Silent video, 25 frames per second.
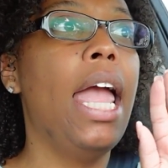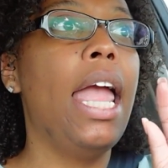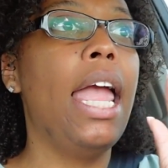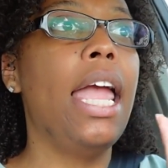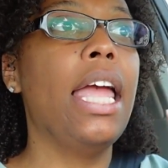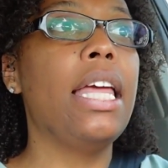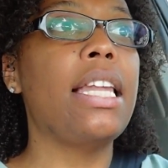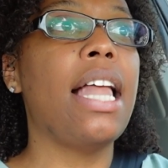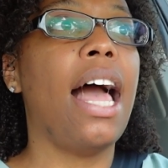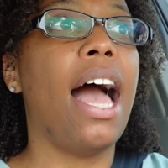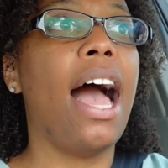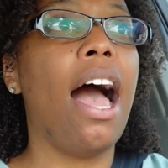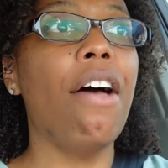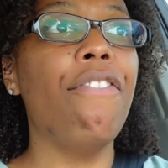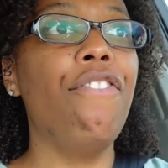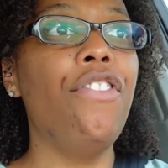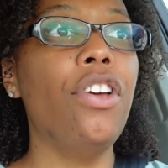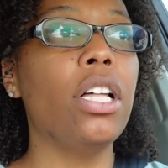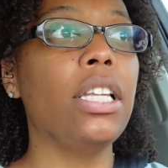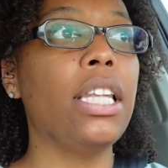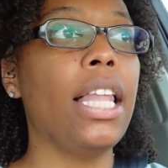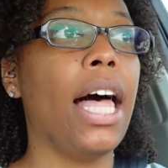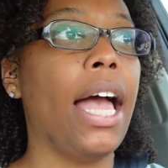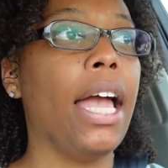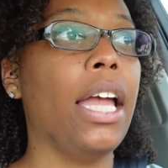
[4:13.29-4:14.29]
And I
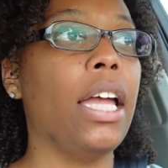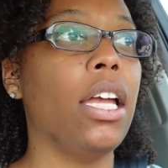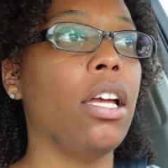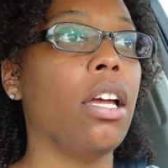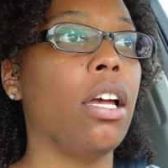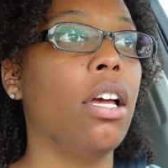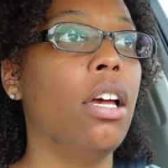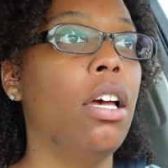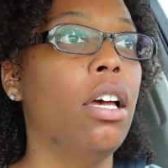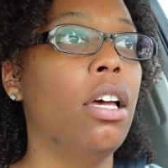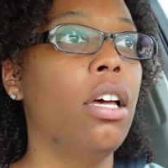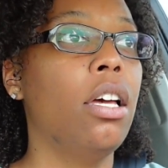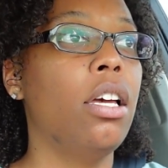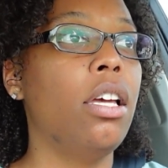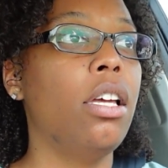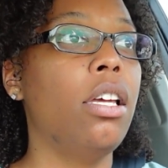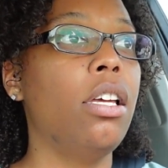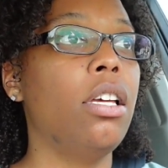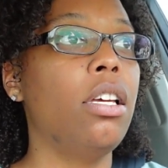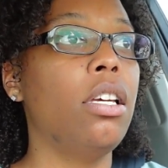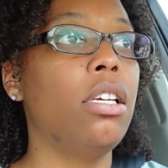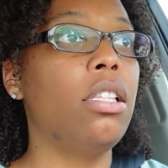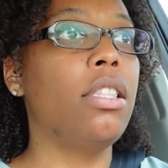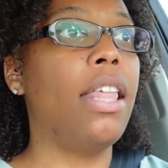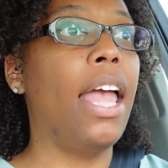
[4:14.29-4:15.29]
feel
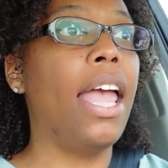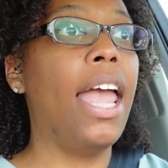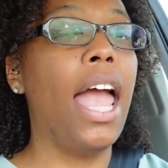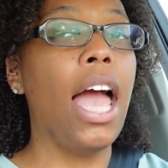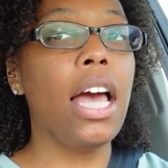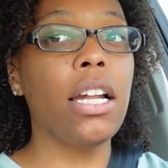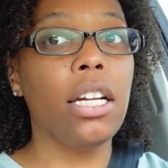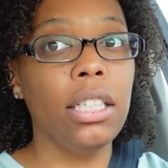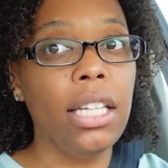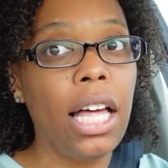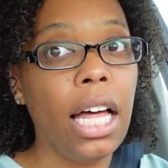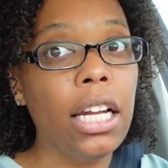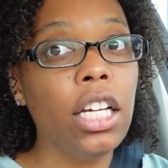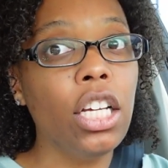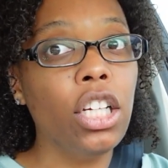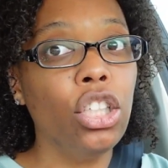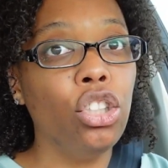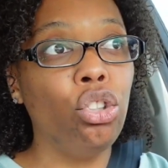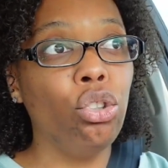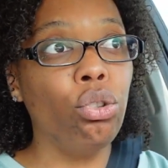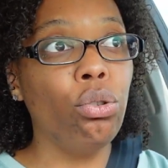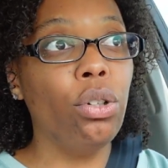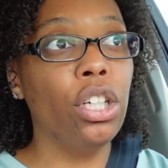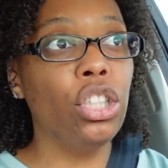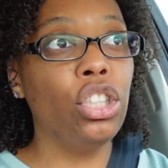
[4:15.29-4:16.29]
like they had a lot of
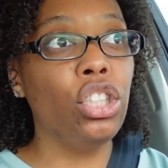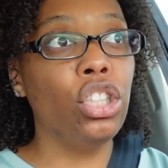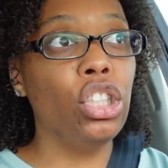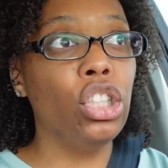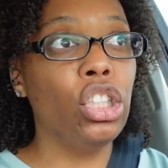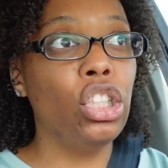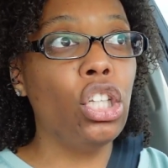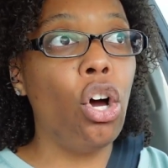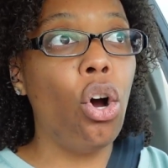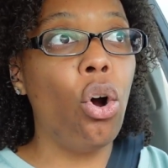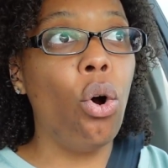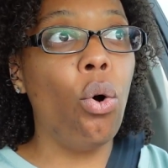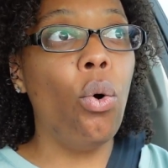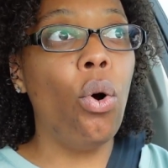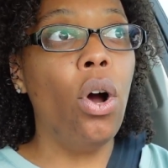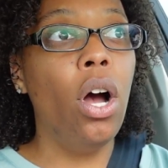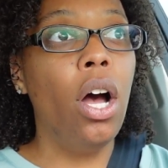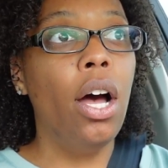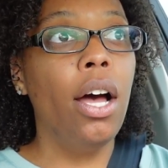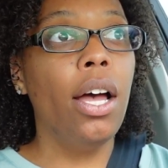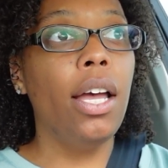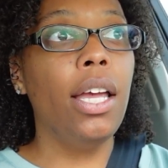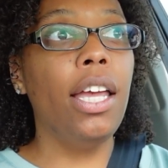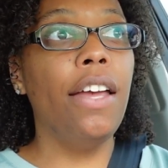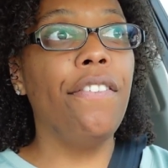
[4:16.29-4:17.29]
construction. So
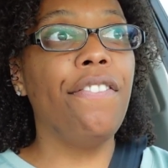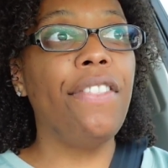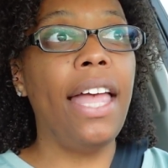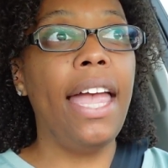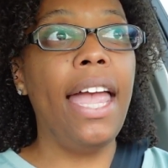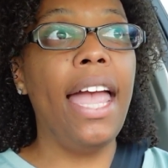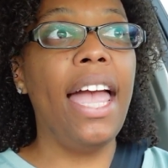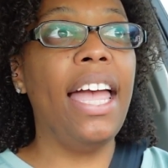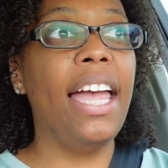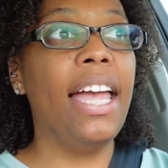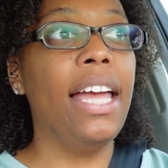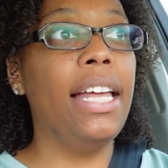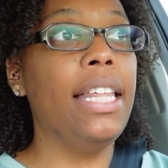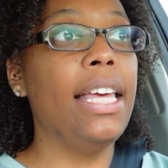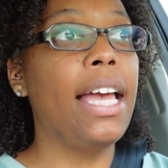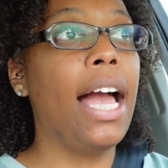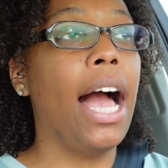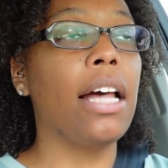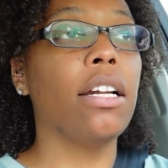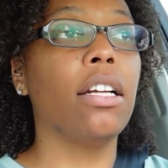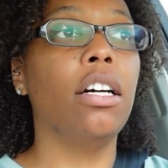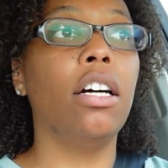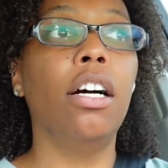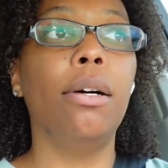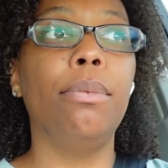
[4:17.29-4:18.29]
if they had any
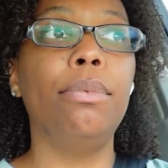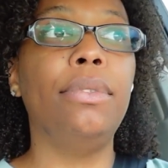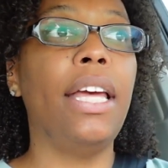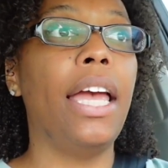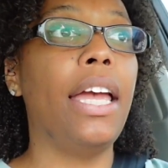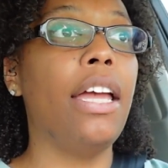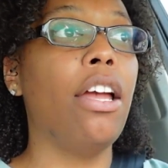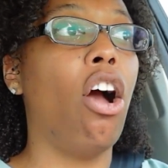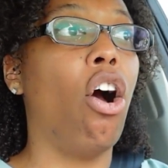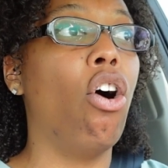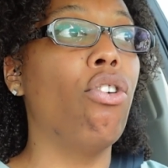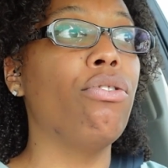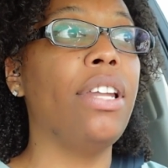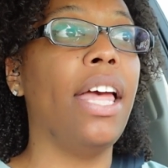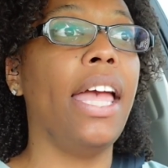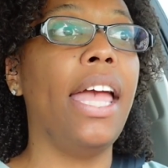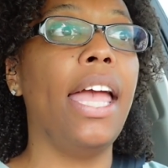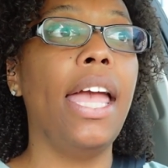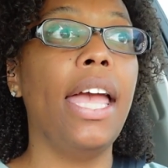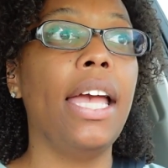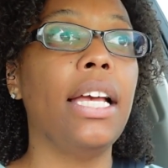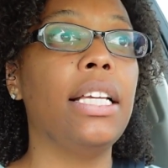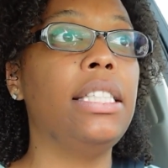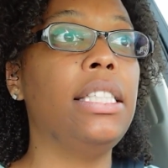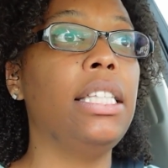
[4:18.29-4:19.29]
kind of update on the
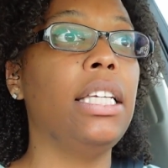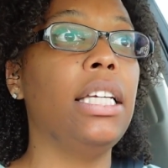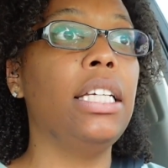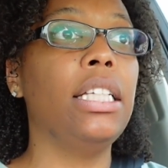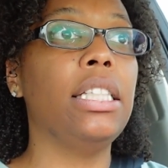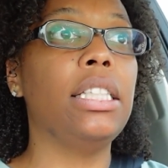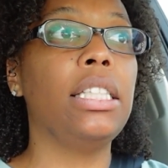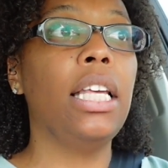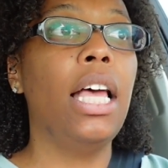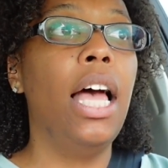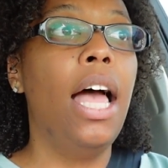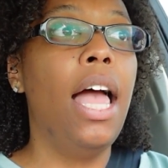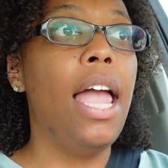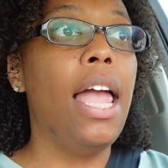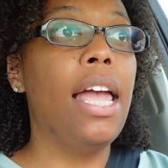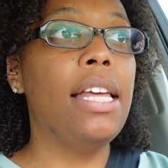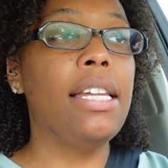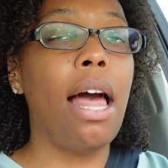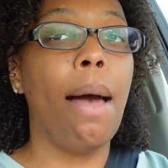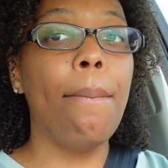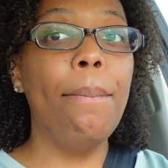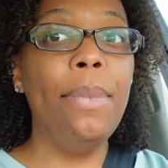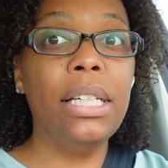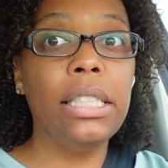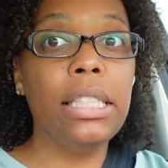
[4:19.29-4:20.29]
exits
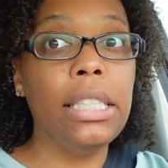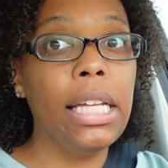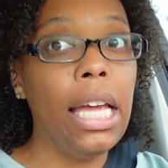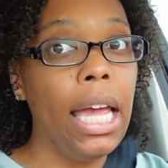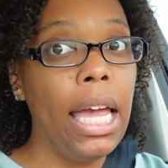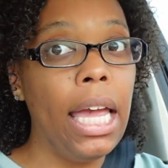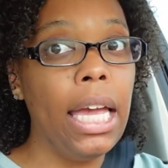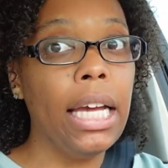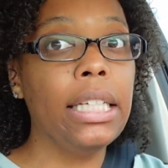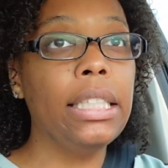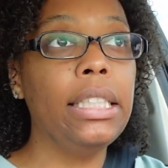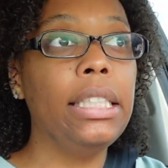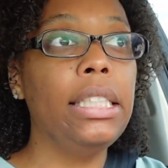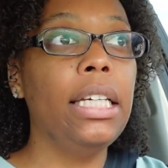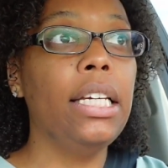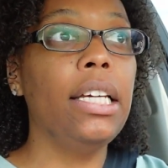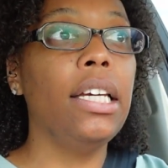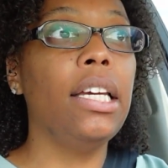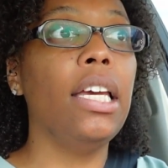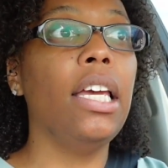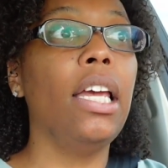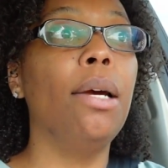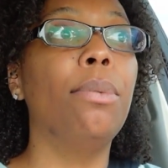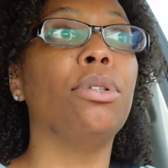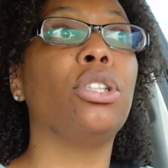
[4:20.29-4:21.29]
and I missed the
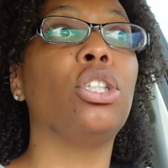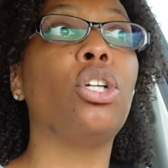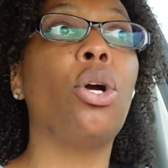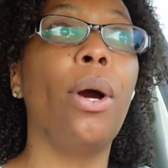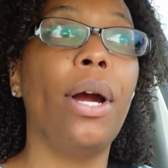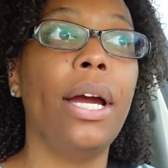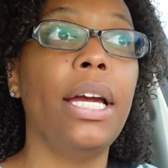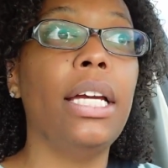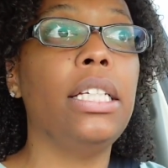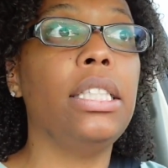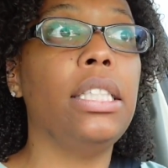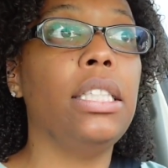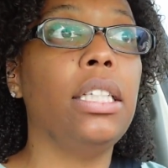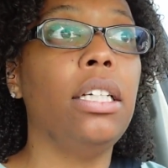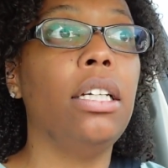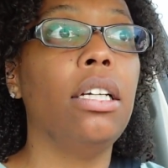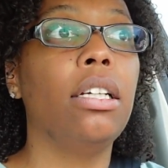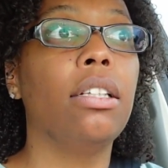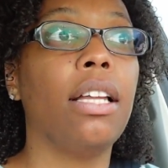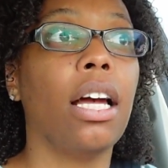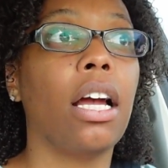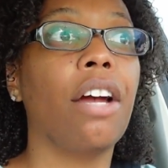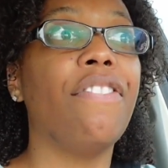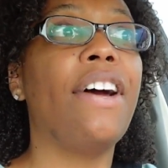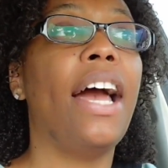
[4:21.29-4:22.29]
exit, it was crazy.
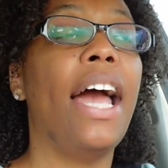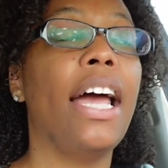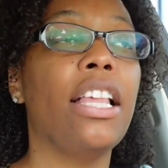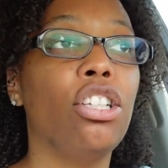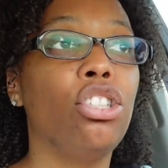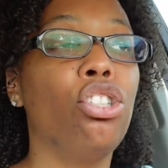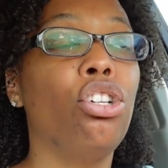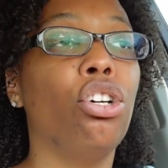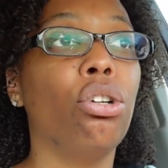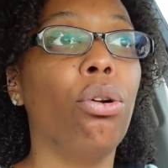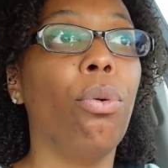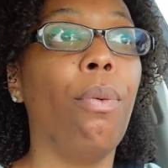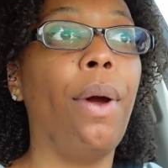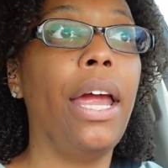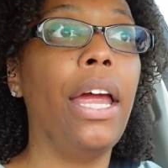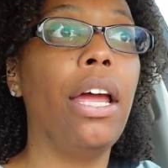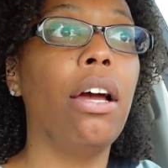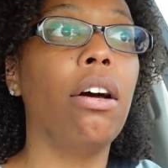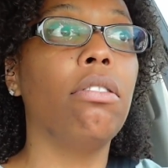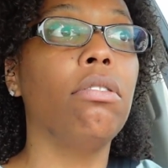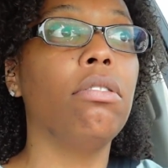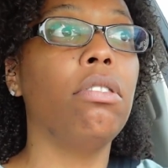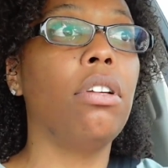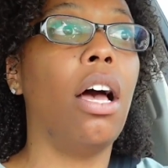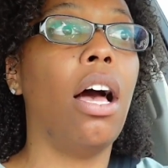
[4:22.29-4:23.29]
Like, if I had to turn
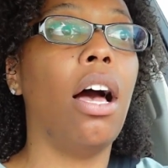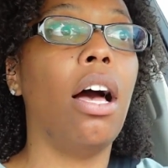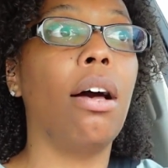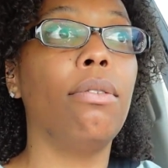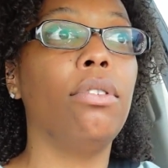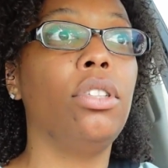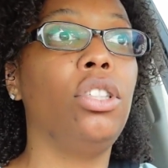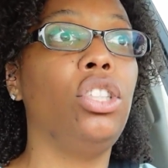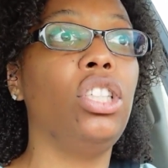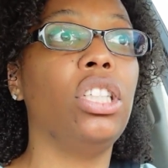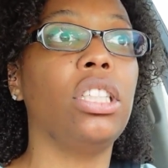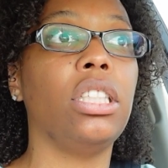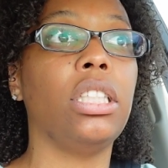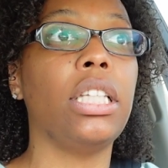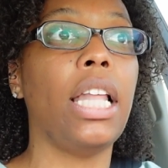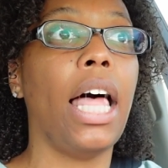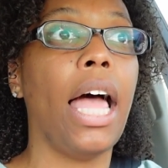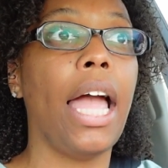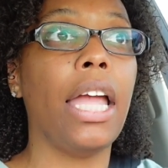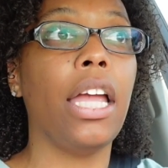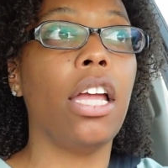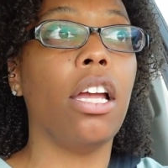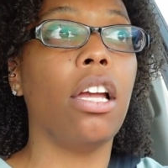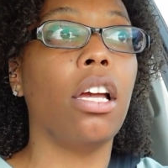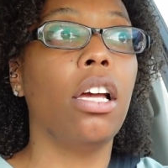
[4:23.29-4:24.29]
around, I was just
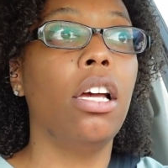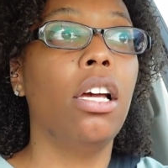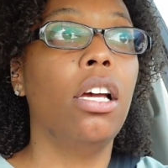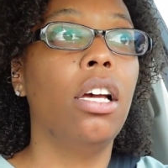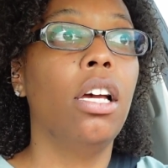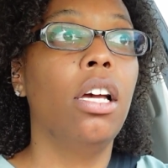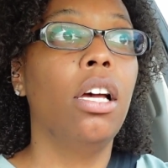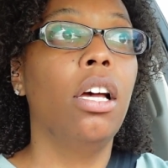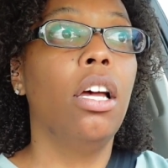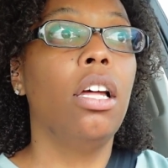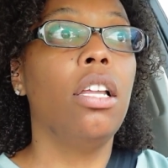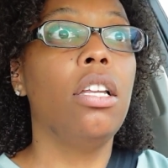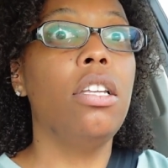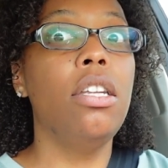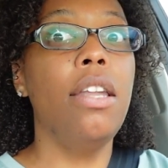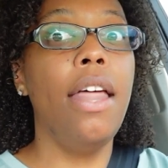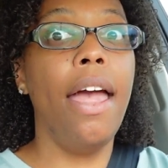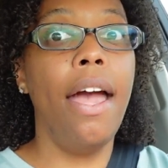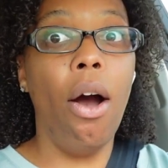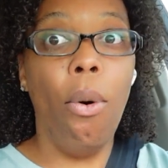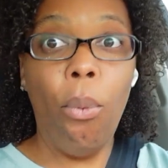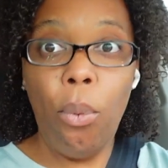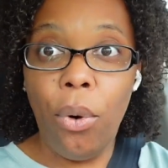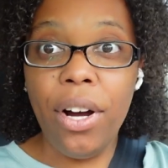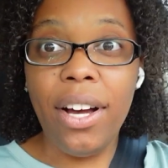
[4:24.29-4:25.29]
like,
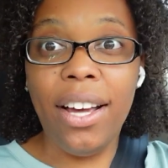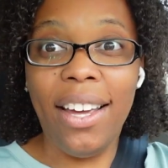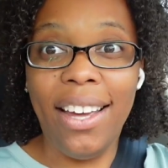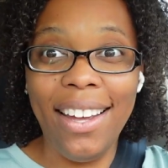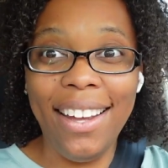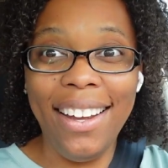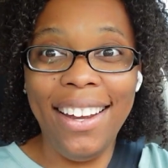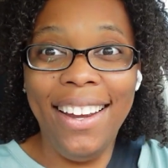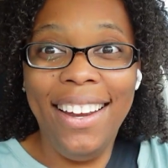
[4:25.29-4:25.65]
now what?